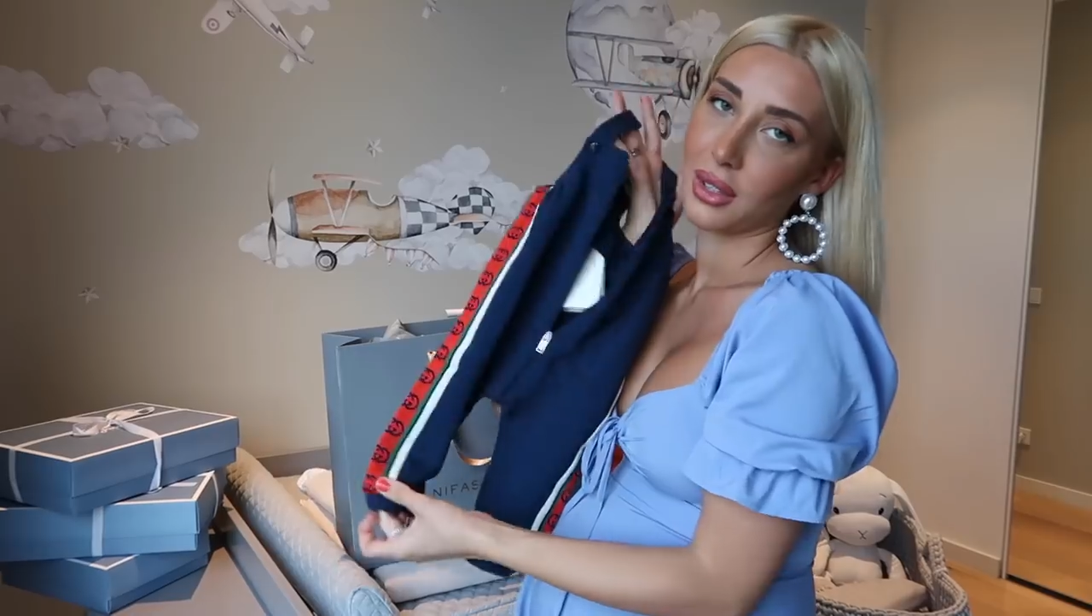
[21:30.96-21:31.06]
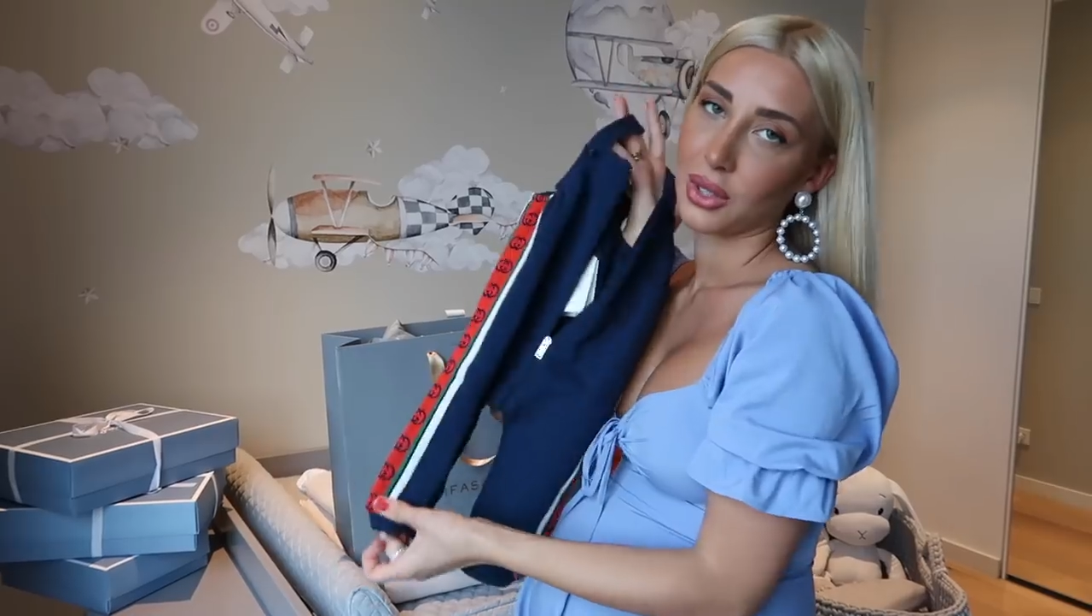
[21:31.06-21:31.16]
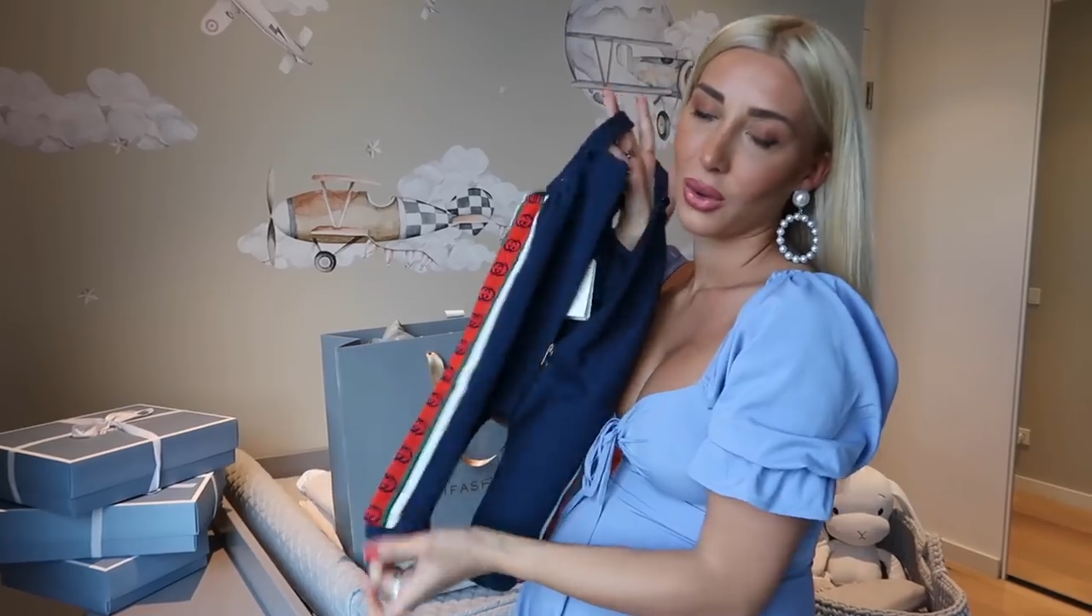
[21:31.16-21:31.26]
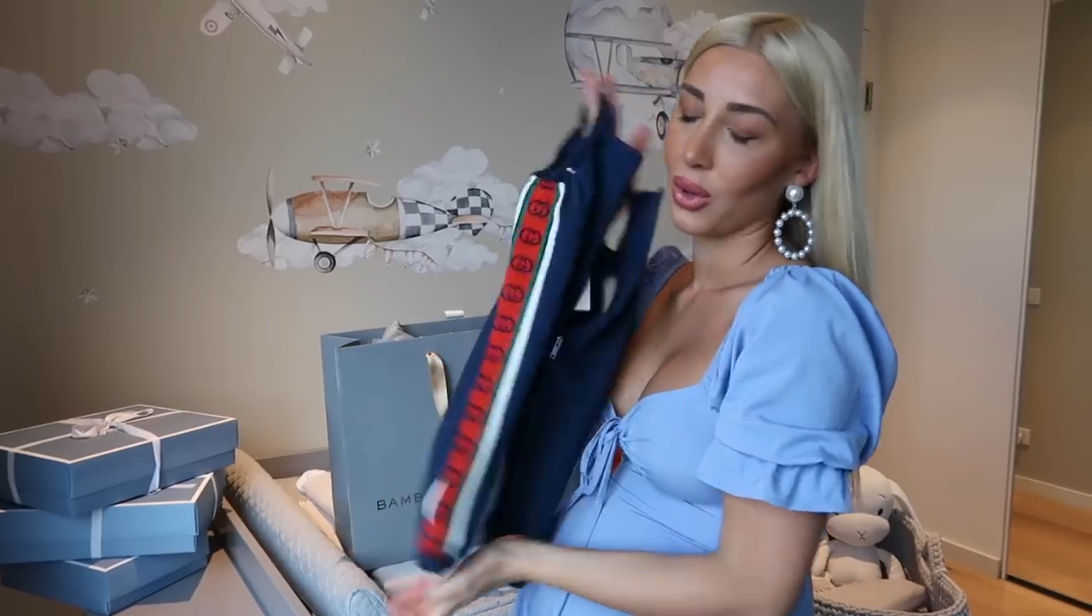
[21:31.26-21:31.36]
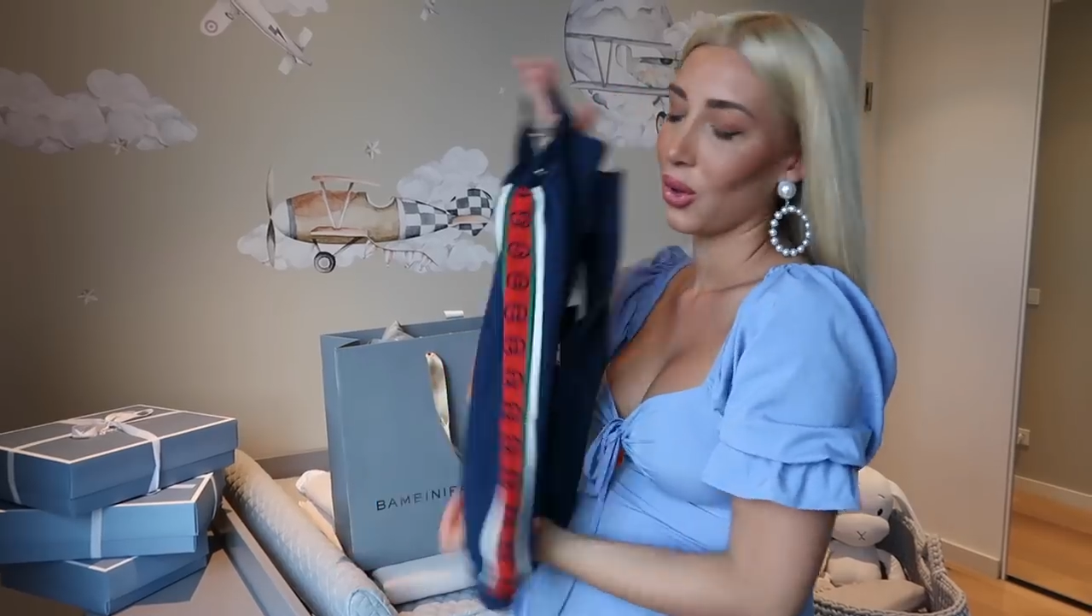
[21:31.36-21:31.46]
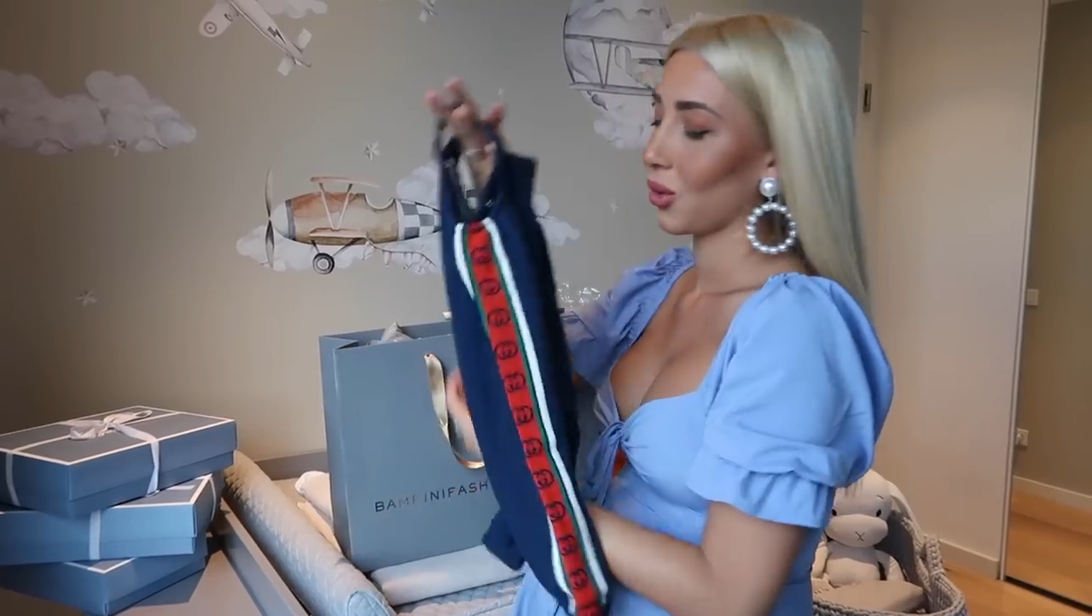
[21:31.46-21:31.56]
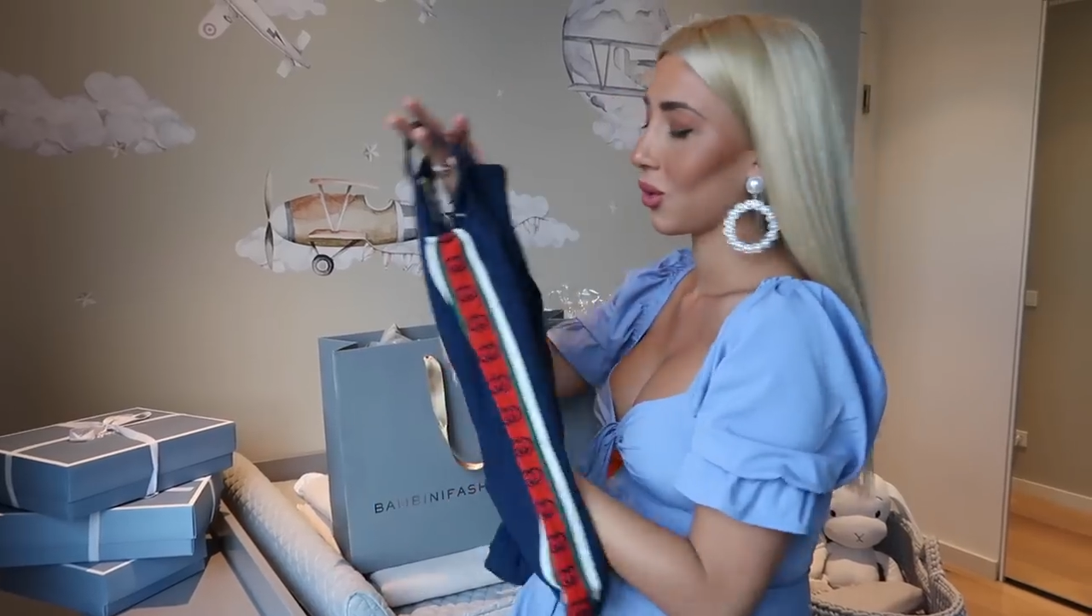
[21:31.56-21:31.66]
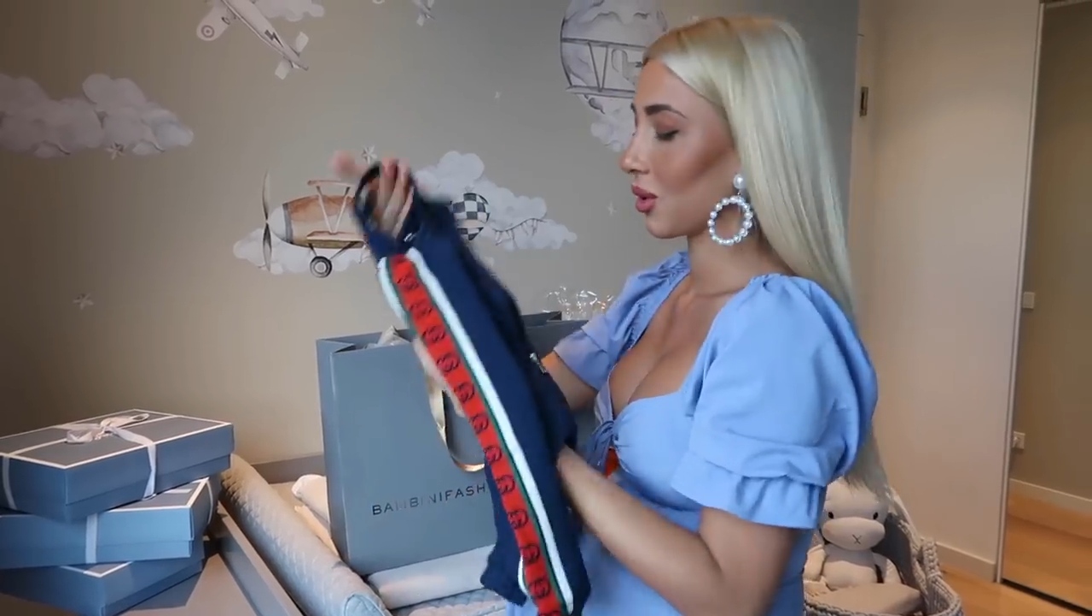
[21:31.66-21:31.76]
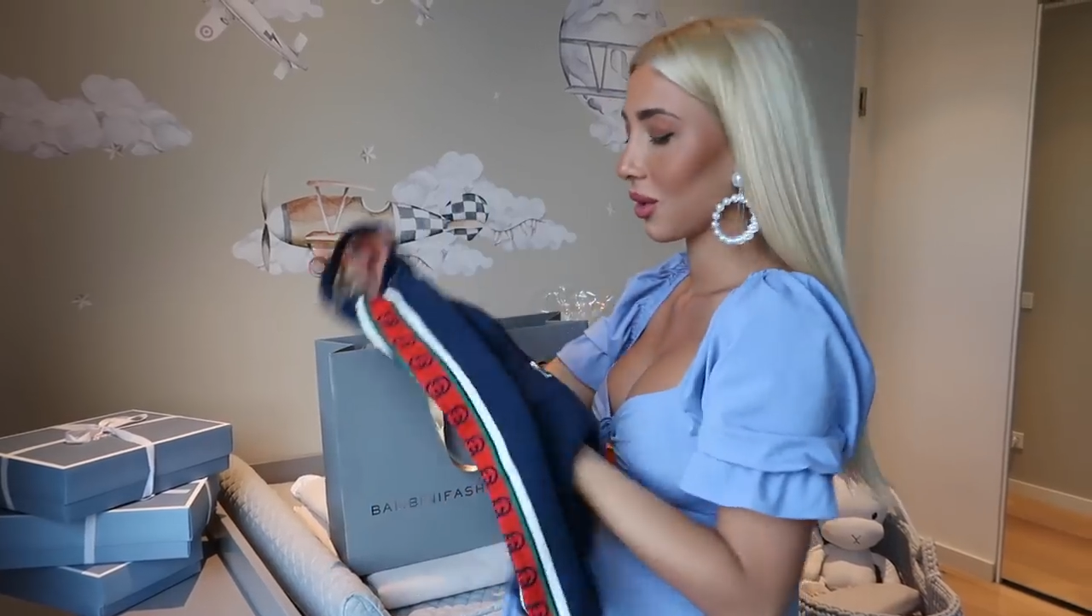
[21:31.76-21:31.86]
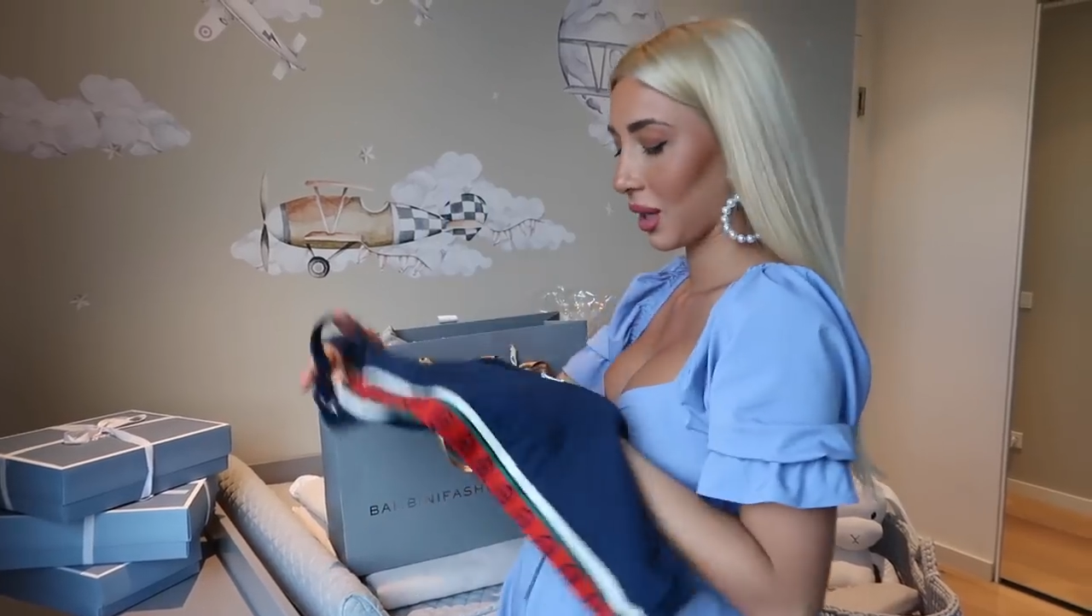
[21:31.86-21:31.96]
it's so
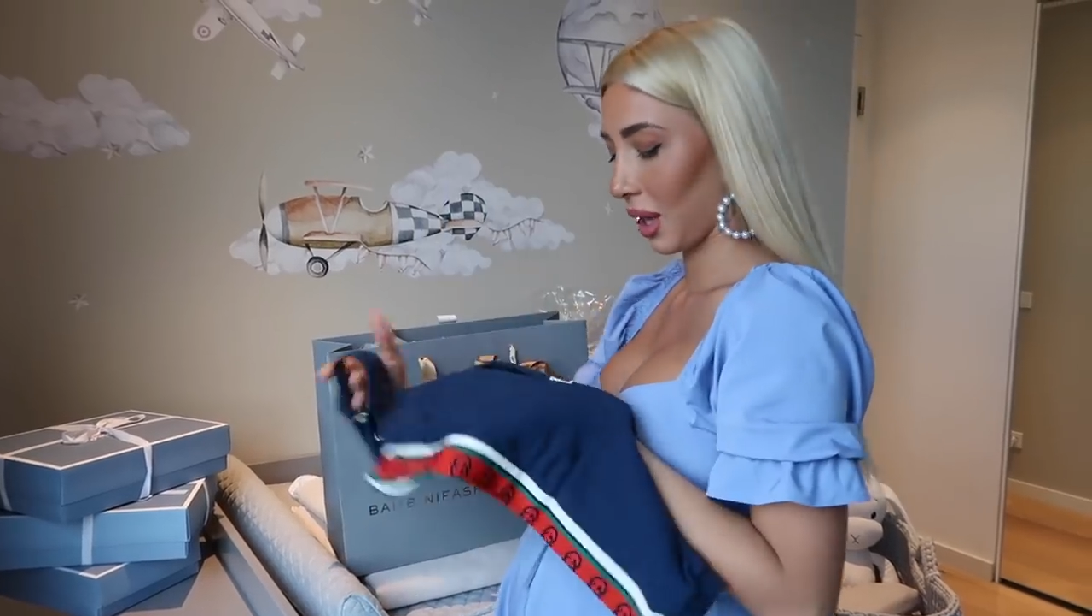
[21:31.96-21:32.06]
cute.